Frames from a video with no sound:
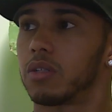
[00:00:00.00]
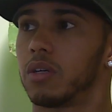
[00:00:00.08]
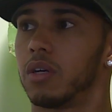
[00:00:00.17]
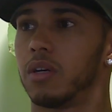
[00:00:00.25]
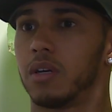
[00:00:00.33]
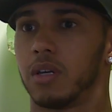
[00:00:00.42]
good
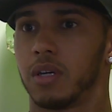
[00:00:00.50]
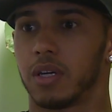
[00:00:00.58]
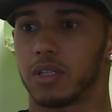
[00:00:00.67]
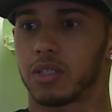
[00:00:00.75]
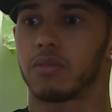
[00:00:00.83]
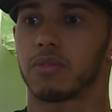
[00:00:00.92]

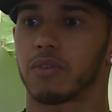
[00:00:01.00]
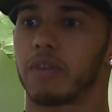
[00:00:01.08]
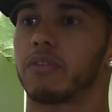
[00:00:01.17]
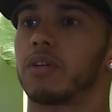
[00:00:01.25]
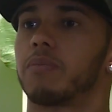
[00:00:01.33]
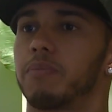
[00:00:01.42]
in terms of
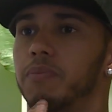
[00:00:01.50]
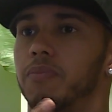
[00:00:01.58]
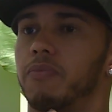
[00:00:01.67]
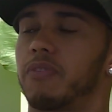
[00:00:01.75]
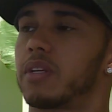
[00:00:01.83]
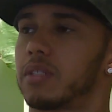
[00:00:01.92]
giving your
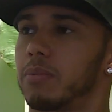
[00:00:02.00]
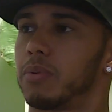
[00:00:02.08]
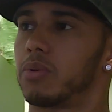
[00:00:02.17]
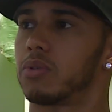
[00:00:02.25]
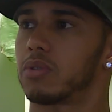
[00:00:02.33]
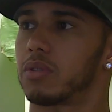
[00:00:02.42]
fitness a
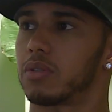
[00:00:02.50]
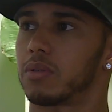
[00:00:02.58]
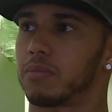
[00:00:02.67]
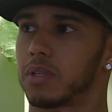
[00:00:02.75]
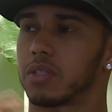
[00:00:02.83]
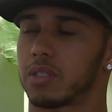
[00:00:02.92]
boost
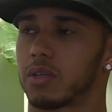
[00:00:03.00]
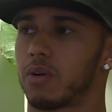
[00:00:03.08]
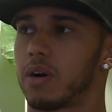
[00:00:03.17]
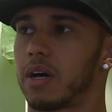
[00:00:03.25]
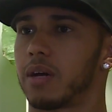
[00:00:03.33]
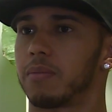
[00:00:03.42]
because it's
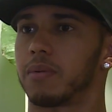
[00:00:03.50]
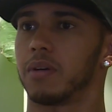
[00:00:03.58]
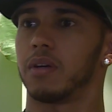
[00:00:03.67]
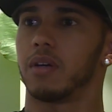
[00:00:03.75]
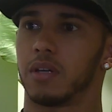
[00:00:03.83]
so high up.